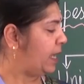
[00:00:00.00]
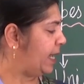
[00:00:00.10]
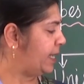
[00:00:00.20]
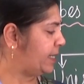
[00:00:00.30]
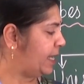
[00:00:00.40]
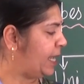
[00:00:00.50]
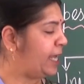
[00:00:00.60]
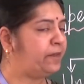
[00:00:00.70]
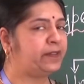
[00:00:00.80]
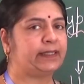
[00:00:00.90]
and
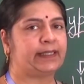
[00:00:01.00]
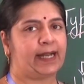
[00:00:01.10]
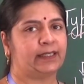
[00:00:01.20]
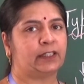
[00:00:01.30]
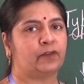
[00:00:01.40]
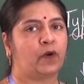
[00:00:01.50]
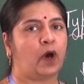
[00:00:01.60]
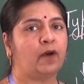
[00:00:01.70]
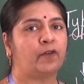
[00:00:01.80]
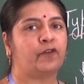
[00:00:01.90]
F stands
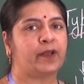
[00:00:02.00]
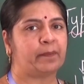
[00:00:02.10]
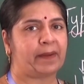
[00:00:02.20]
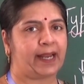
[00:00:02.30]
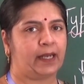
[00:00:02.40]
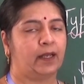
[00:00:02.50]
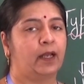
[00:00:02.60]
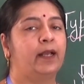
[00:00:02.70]
for female.